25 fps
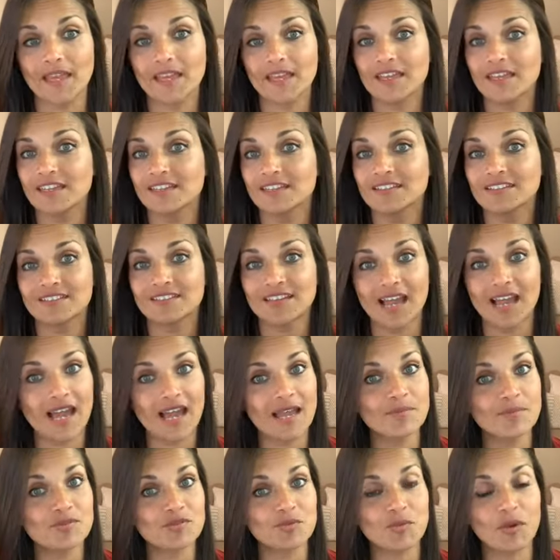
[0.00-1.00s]
in
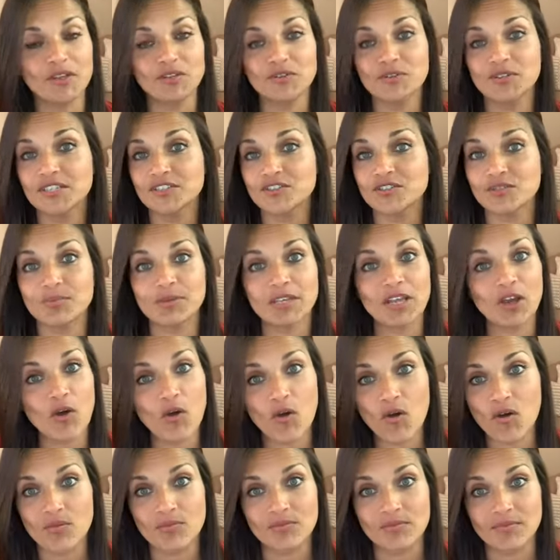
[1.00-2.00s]
times where you need to be
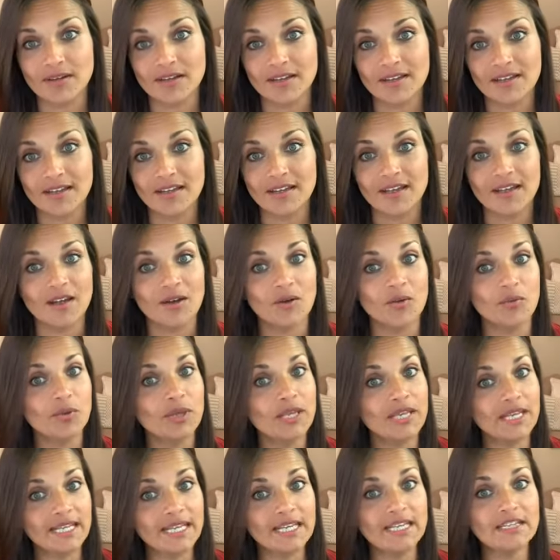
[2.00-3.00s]
home,
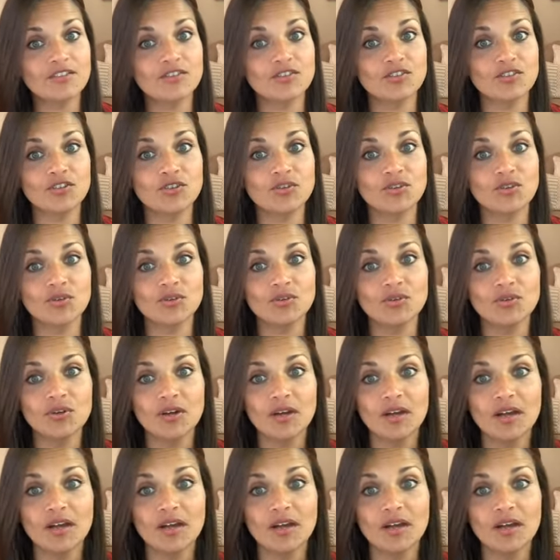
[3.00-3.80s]
we need to